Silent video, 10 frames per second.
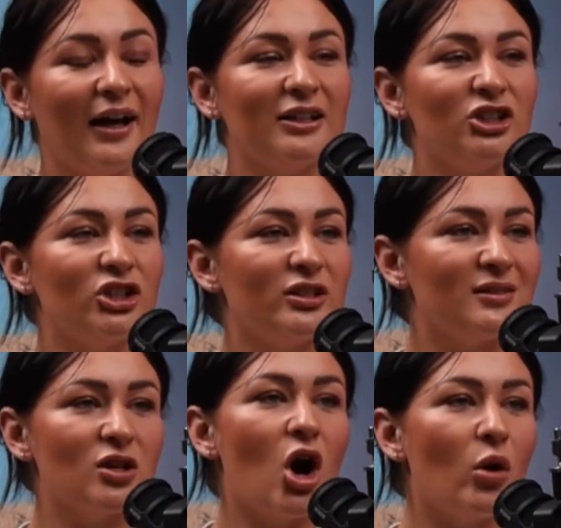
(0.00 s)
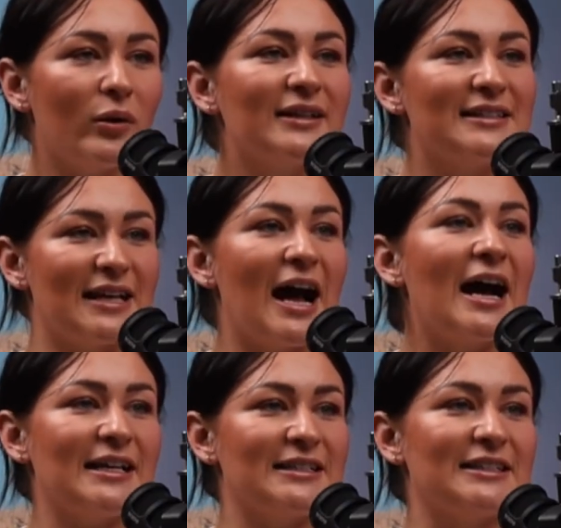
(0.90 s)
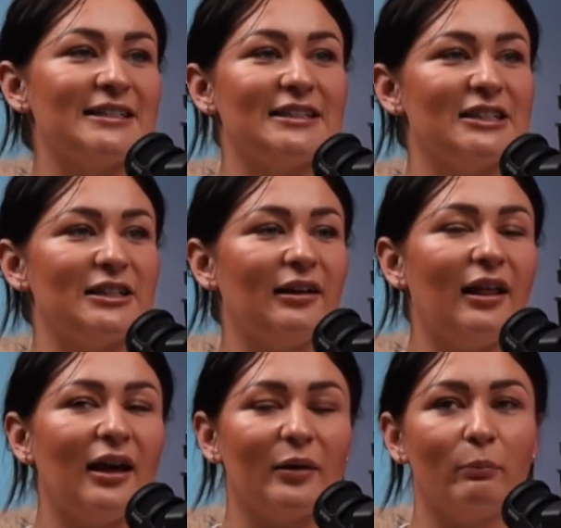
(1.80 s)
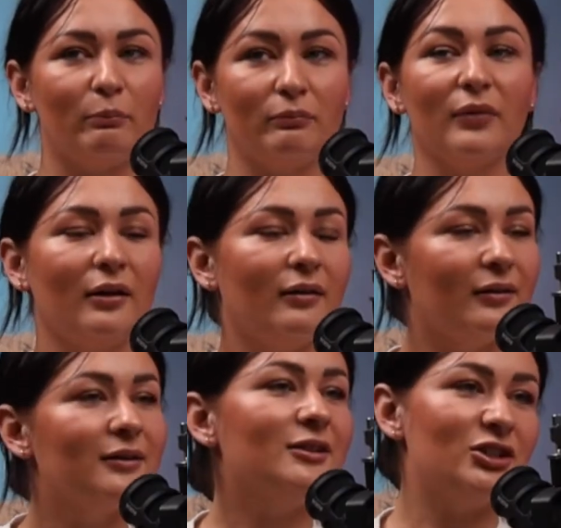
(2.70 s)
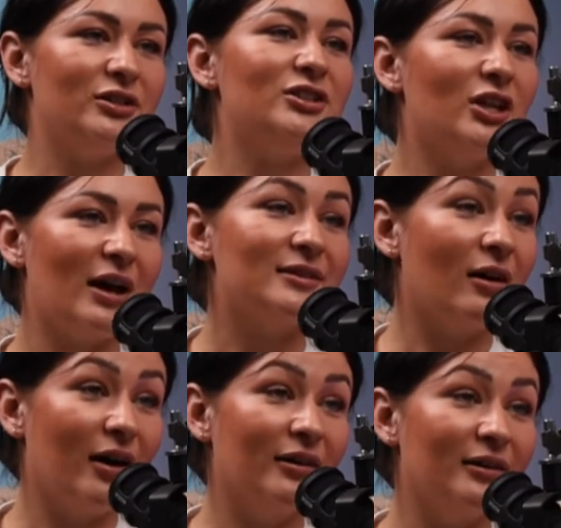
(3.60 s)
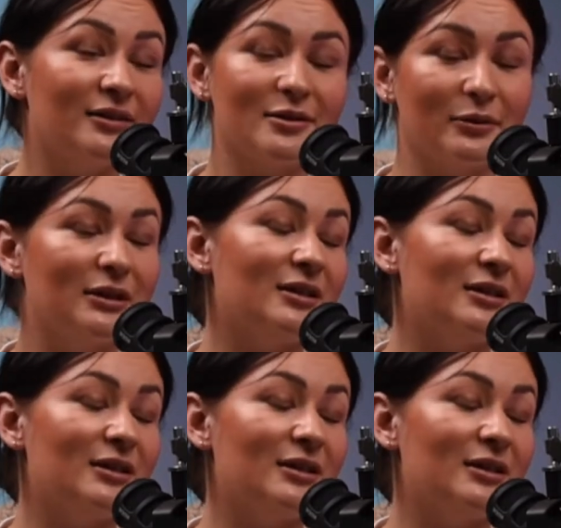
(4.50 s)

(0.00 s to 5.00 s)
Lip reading: and she's so excited. She has a harness, which